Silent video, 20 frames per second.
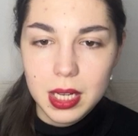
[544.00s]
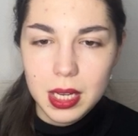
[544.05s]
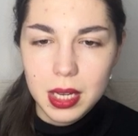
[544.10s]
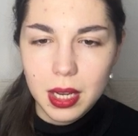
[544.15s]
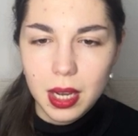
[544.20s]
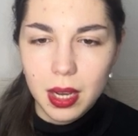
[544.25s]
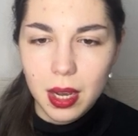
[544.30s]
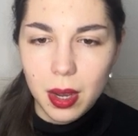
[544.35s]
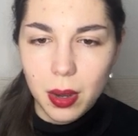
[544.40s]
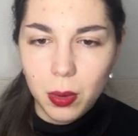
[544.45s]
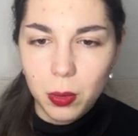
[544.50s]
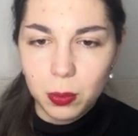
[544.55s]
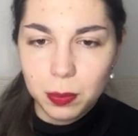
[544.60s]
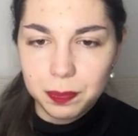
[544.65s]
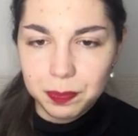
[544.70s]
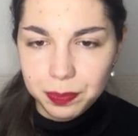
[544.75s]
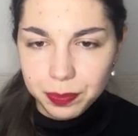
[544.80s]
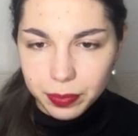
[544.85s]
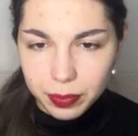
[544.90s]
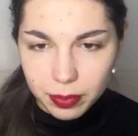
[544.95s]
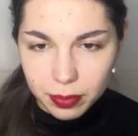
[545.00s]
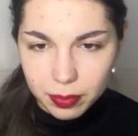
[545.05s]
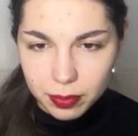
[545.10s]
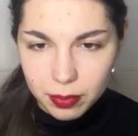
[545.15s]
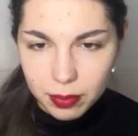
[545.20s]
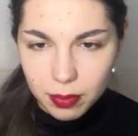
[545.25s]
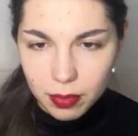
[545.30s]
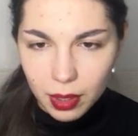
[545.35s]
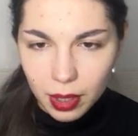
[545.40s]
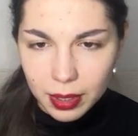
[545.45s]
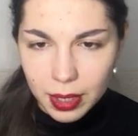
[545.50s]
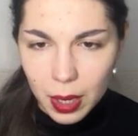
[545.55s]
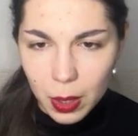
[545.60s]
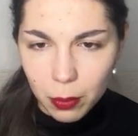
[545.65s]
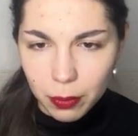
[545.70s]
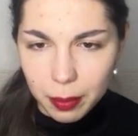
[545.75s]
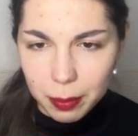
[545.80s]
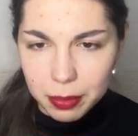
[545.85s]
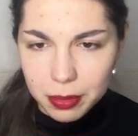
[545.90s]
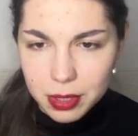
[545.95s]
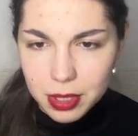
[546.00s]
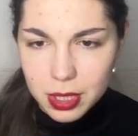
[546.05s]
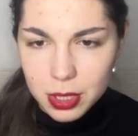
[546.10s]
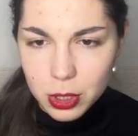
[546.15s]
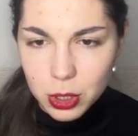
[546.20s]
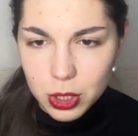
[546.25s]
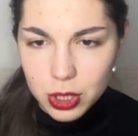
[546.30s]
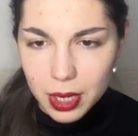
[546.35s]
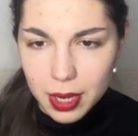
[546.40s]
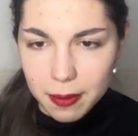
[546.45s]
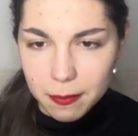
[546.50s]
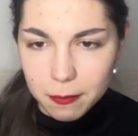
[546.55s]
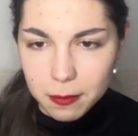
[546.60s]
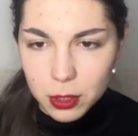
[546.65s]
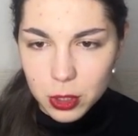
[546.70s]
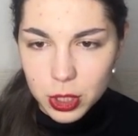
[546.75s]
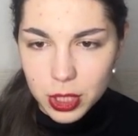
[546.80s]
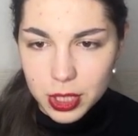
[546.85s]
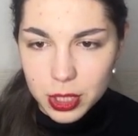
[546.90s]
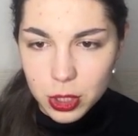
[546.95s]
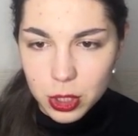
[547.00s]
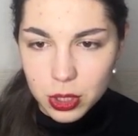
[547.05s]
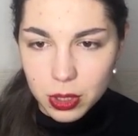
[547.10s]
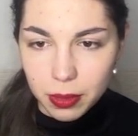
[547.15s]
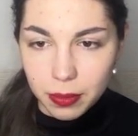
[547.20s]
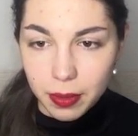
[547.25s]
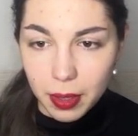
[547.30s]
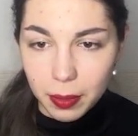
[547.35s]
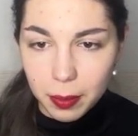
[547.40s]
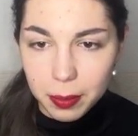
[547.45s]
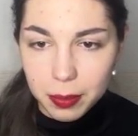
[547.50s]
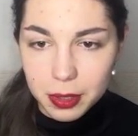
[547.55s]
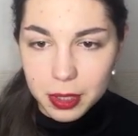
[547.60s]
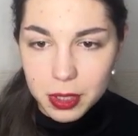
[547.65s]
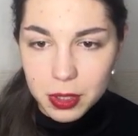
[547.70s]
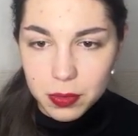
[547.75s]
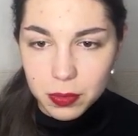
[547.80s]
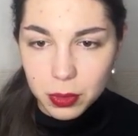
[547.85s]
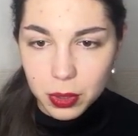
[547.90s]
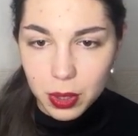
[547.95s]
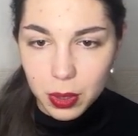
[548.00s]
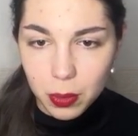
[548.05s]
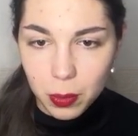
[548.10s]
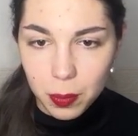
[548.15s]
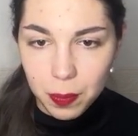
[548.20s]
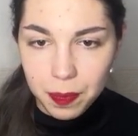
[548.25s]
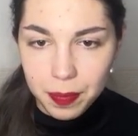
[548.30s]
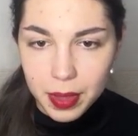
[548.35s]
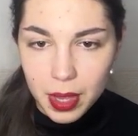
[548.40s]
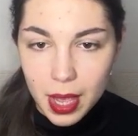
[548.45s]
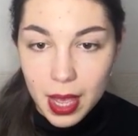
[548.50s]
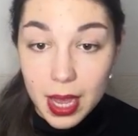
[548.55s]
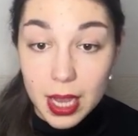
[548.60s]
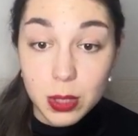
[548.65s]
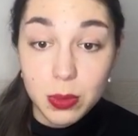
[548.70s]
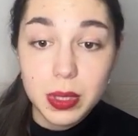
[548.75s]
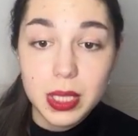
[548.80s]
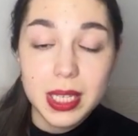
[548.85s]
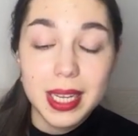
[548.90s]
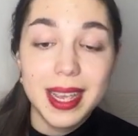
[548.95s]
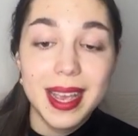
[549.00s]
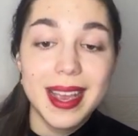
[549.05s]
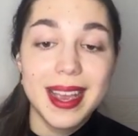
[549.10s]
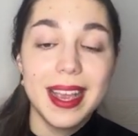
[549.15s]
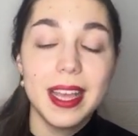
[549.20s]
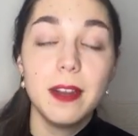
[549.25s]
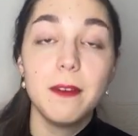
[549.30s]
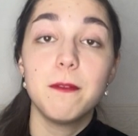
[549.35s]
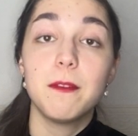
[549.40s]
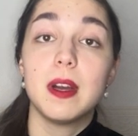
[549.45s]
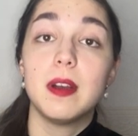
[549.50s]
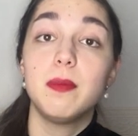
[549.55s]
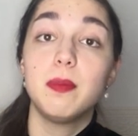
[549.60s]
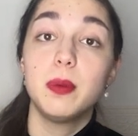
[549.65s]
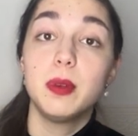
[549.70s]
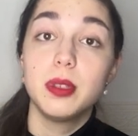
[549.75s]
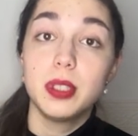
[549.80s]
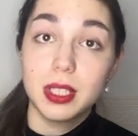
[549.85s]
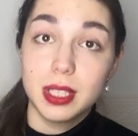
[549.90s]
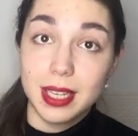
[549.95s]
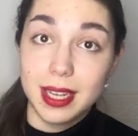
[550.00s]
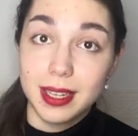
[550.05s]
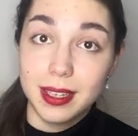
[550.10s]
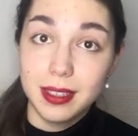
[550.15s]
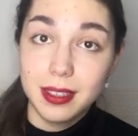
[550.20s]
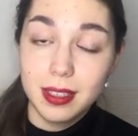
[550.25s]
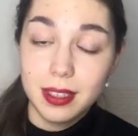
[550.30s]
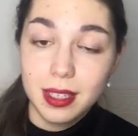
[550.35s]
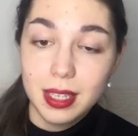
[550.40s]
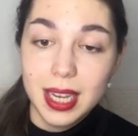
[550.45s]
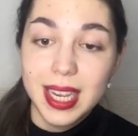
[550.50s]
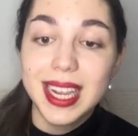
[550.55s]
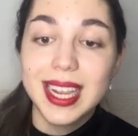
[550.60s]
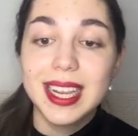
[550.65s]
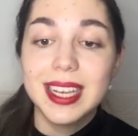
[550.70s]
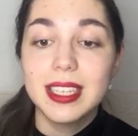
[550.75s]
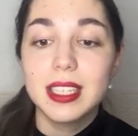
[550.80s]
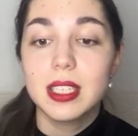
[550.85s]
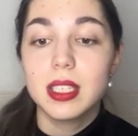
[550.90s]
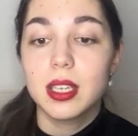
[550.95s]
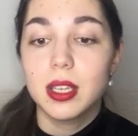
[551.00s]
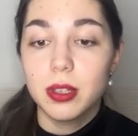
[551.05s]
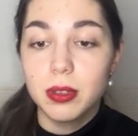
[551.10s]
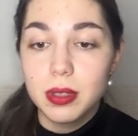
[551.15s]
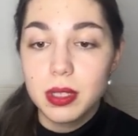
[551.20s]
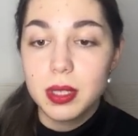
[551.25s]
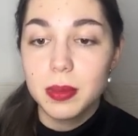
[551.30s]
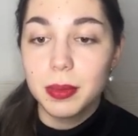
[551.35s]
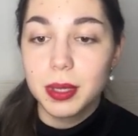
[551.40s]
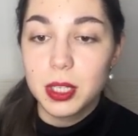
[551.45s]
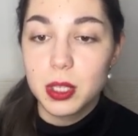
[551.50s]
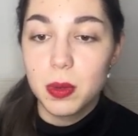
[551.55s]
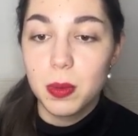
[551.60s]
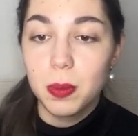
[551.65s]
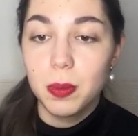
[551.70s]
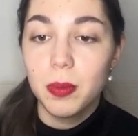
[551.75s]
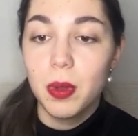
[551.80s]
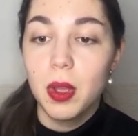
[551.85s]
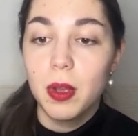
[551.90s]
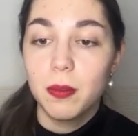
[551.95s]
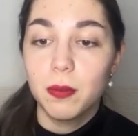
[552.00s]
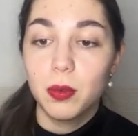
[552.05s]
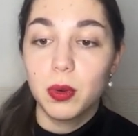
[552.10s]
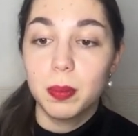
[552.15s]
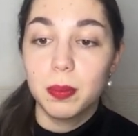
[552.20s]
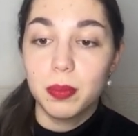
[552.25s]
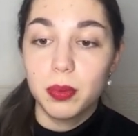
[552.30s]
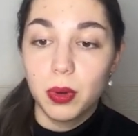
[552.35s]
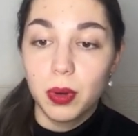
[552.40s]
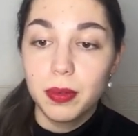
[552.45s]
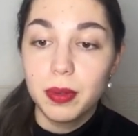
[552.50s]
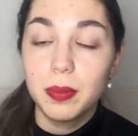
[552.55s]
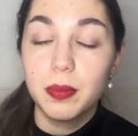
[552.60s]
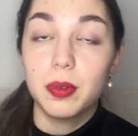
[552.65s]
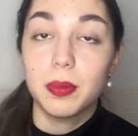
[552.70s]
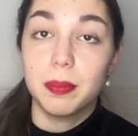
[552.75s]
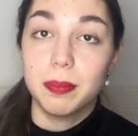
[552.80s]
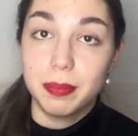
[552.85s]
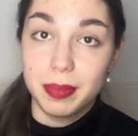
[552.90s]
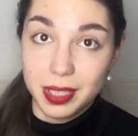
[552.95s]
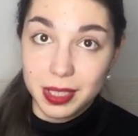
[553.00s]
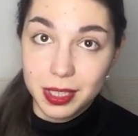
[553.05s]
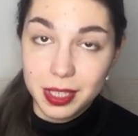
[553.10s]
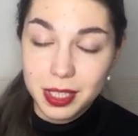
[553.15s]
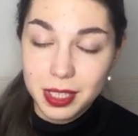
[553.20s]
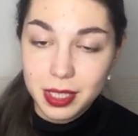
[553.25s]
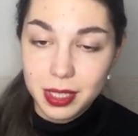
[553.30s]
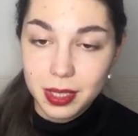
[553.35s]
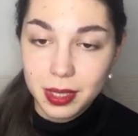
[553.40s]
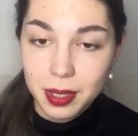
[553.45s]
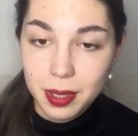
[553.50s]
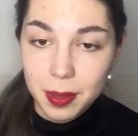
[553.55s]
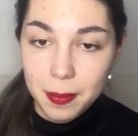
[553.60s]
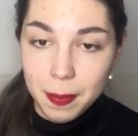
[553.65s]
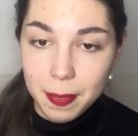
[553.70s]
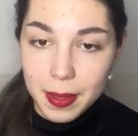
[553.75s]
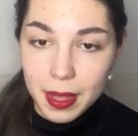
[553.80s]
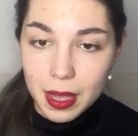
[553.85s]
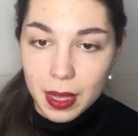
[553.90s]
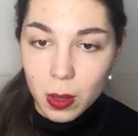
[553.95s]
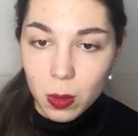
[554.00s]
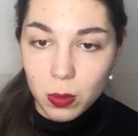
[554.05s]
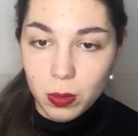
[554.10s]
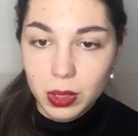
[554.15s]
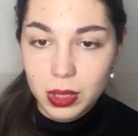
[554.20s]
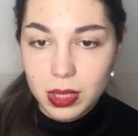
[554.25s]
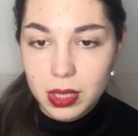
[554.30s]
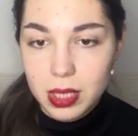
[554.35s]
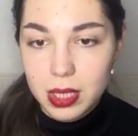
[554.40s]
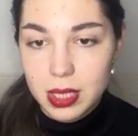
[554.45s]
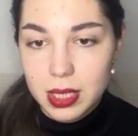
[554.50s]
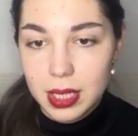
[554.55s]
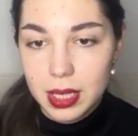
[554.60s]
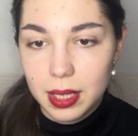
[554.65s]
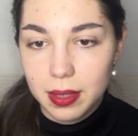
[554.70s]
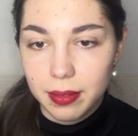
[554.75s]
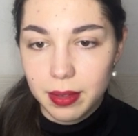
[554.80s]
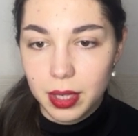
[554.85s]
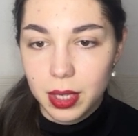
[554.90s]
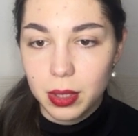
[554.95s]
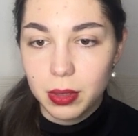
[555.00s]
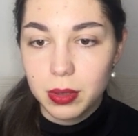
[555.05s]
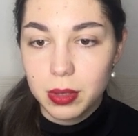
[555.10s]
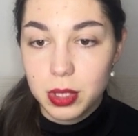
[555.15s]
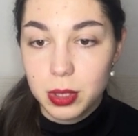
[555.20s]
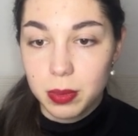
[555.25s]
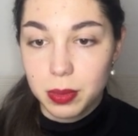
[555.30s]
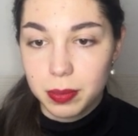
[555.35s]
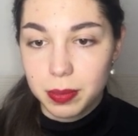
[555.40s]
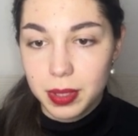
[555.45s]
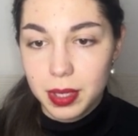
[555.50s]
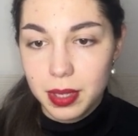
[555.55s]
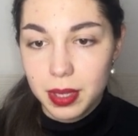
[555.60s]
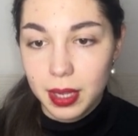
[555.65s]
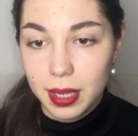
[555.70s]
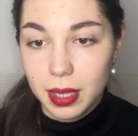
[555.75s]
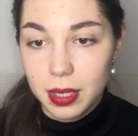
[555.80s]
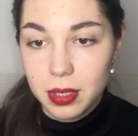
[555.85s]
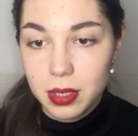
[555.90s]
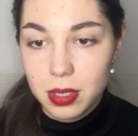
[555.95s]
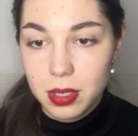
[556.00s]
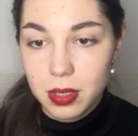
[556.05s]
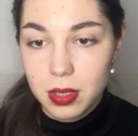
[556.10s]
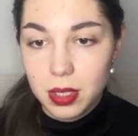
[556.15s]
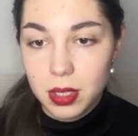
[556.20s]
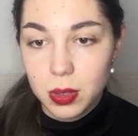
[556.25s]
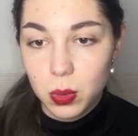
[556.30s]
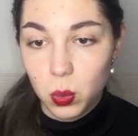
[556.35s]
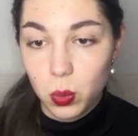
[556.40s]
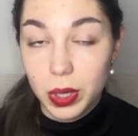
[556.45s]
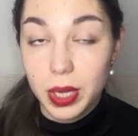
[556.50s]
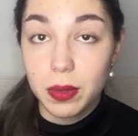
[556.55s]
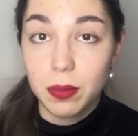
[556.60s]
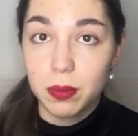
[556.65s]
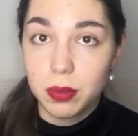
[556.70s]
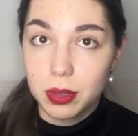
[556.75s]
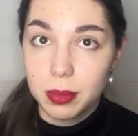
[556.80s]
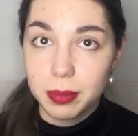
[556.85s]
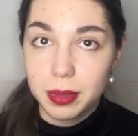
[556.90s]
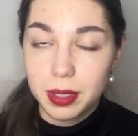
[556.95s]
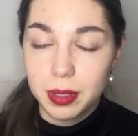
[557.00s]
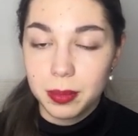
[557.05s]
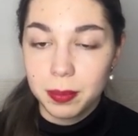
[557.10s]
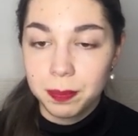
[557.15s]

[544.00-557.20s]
how now the percentage have changed on other pairs for now. As we see, 85% is currency maximum for profit from pairs. We'll stick the Euro GBP and wait for a bit.